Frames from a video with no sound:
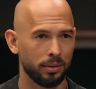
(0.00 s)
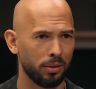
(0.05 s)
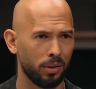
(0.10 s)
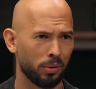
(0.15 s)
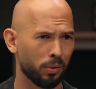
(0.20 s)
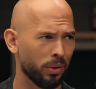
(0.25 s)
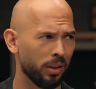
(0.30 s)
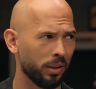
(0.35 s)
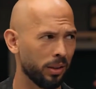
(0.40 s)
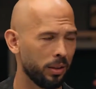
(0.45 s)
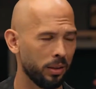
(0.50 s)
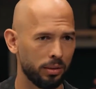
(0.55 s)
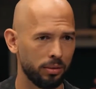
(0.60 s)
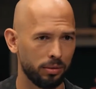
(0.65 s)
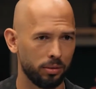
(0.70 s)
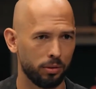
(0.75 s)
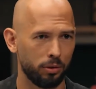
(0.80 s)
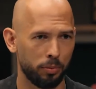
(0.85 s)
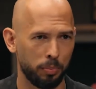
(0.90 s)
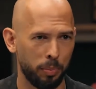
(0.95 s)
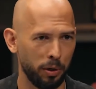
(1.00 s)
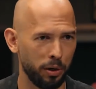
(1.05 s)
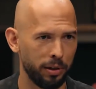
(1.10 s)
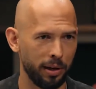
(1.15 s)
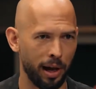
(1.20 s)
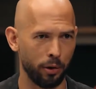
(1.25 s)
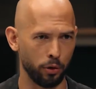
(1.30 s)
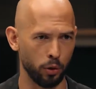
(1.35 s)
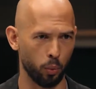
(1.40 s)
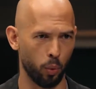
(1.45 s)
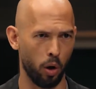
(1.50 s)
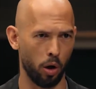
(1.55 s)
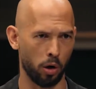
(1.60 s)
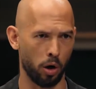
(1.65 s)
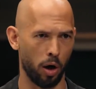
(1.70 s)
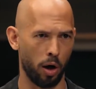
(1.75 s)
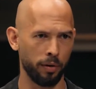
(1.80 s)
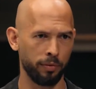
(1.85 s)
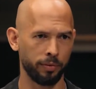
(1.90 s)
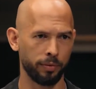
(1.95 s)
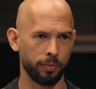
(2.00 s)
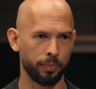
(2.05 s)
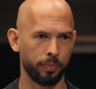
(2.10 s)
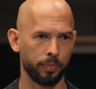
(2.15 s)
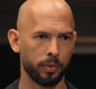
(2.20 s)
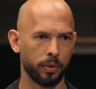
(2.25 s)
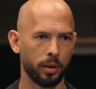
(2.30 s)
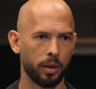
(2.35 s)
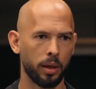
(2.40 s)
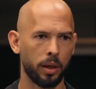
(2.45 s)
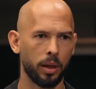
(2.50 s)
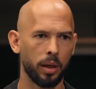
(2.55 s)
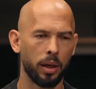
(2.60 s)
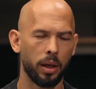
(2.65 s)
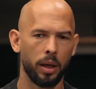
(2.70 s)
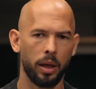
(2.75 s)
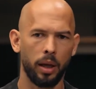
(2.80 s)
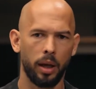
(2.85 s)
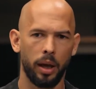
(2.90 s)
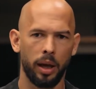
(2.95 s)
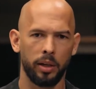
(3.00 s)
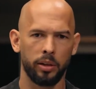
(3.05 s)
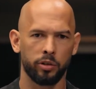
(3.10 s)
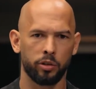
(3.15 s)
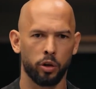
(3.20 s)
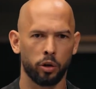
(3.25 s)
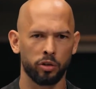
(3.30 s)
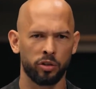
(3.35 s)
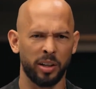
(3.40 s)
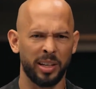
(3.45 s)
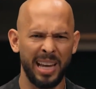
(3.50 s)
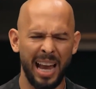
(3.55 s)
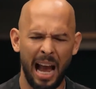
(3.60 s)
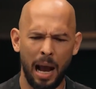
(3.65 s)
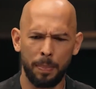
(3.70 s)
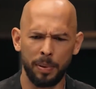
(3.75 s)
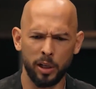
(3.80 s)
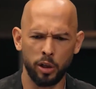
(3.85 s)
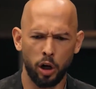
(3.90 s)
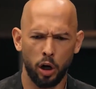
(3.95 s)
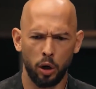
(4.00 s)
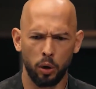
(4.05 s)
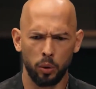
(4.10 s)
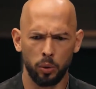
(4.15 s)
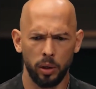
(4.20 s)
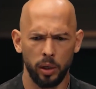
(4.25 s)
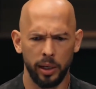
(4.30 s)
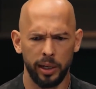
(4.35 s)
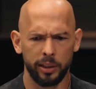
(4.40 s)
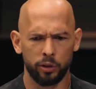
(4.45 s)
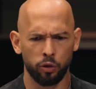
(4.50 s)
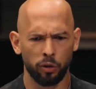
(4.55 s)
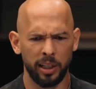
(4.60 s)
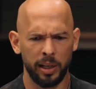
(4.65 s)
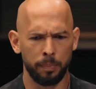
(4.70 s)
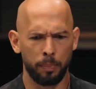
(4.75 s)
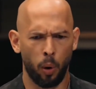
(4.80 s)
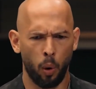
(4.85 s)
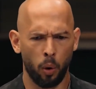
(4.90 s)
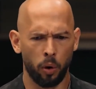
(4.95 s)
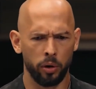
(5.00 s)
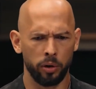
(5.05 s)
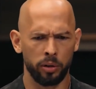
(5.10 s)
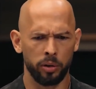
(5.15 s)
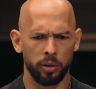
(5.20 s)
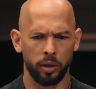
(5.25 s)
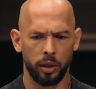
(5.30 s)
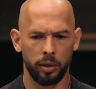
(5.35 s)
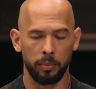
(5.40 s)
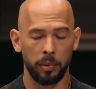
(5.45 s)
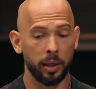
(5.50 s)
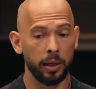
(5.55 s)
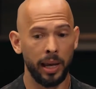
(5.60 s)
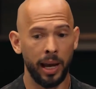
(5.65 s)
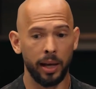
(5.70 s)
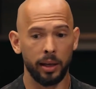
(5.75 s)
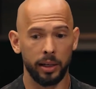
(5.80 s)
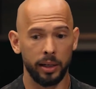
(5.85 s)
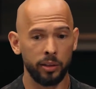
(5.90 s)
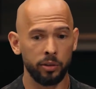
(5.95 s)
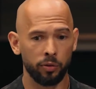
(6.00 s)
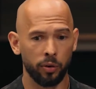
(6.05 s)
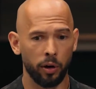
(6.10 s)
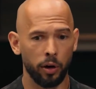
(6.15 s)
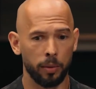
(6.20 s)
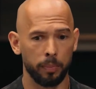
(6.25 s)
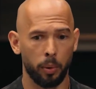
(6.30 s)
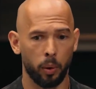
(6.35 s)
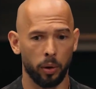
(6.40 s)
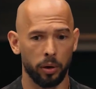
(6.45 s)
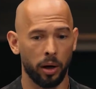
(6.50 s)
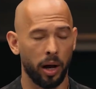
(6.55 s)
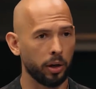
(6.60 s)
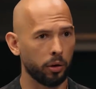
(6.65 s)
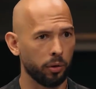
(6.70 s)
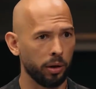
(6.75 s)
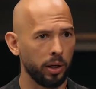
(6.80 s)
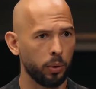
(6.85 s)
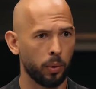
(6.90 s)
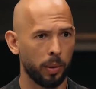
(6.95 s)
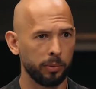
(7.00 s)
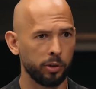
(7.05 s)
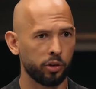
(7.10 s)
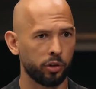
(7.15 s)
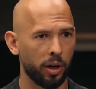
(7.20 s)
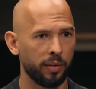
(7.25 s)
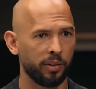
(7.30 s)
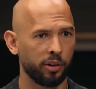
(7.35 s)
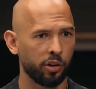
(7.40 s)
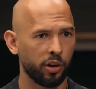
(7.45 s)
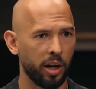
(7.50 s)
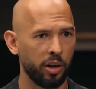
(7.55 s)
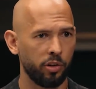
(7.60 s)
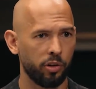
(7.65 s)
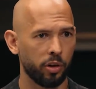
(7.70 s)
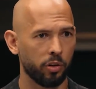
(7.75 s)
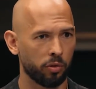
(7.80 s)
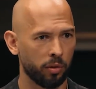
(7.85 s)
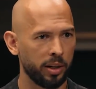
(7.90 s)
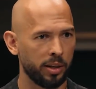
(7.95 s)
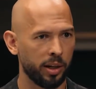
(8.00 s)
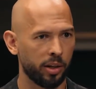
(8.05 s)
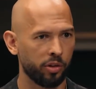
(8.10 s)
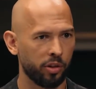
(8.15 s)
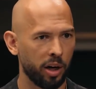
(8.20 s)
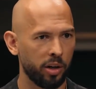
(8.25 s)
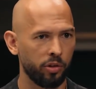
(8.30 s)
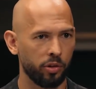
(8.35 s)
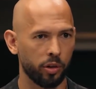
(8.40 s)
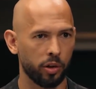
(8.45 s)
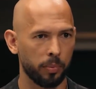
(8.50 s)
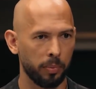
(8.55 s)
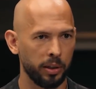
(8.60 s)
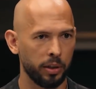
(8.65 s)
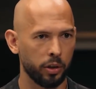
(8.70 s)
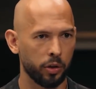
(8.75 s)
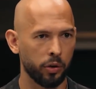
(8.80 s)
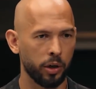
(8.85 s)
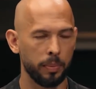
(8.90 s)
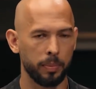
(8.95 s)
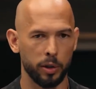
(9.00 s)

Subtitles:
Not really. You just put it down and you walk off. And this girl's like, yeah, but you know, it's really important. And I'm like, yeah, it is very important. I agree. Women should have education, the right to education. Completely agree.